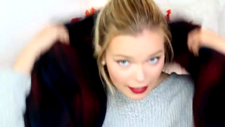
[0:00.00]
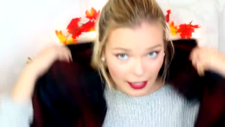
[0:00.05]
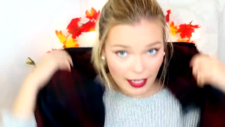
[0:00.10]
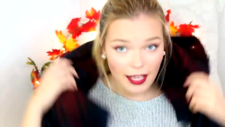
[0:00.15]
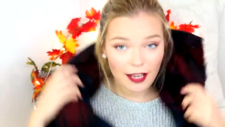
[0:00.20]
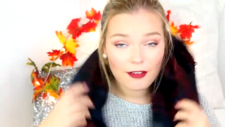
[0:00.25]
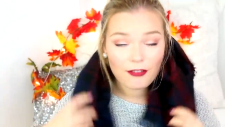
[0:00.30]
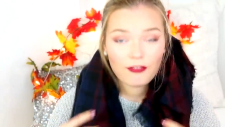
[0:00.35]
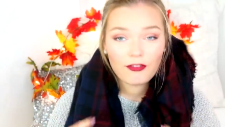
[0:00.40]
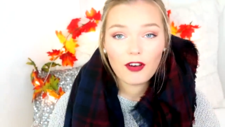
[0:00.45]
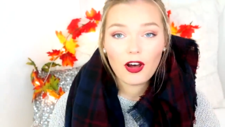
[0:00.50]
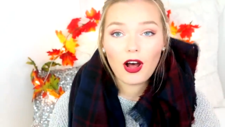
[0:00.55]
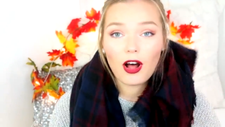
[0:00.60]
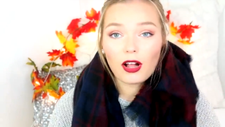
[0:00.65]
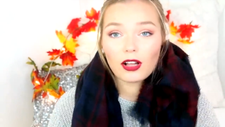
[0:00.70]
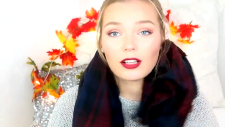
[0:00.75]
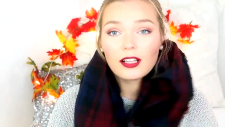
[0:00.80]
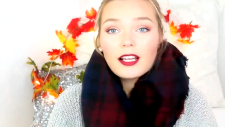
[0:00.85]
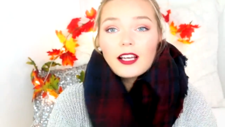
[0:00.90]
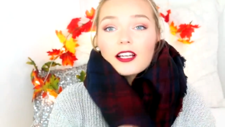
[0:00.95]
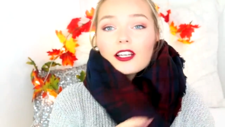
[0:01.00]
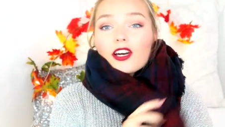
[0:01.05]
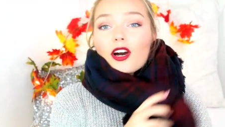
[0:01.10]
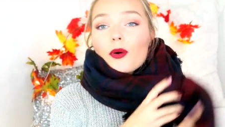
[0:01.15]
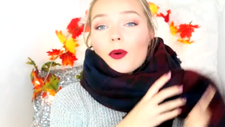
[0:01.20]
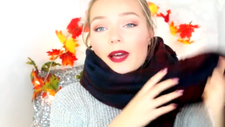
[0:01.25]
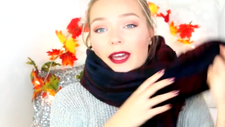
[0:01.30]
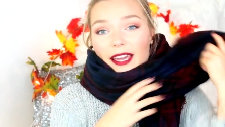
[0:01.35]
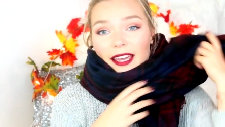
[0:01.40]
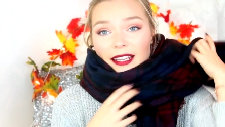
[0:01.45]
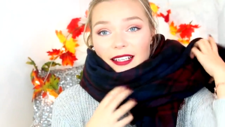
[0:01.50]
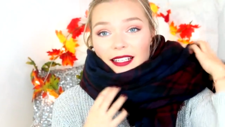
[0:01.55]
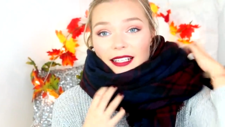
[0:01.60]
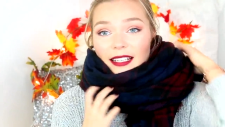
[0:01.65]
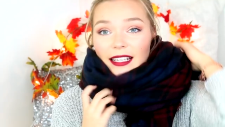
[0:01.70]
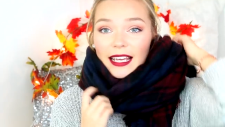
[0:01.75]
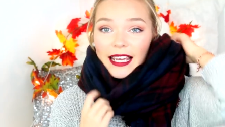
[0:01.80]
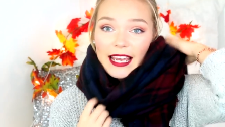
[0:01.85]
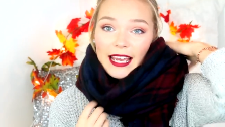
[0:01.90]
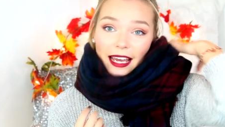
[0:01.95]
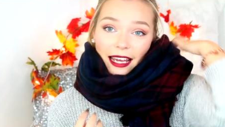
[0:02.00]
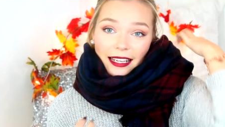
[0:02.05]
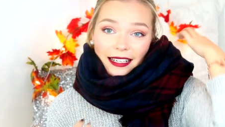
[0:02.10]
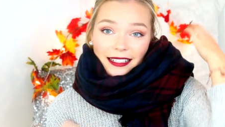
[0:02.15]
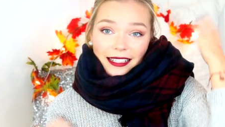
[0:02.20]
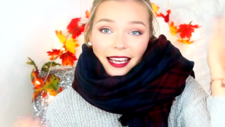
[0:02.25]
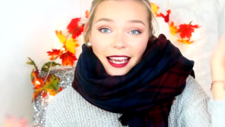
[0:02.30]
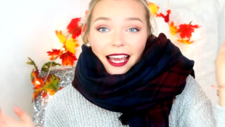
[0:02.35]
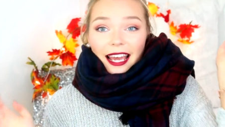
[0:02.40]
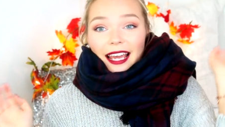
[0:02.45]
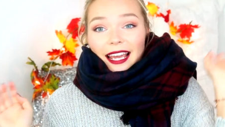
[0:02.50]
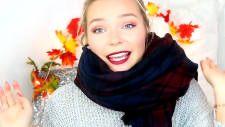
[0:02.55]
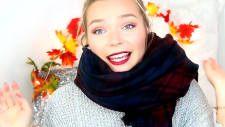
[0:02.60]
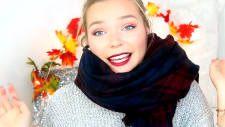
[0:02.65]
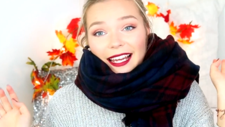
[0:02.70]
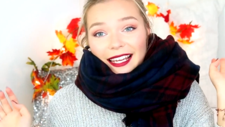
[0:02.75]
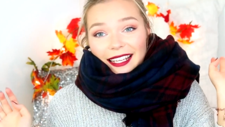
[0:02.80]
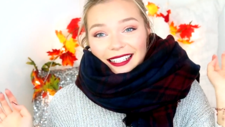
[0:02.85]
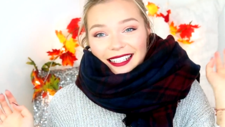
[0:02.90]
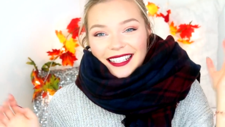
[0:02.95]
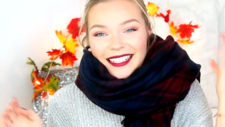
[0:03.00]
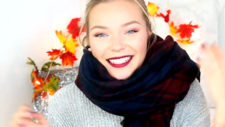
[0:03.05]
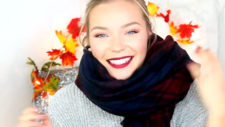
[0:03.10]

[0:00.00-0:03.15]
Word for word: and fall go hand in hand and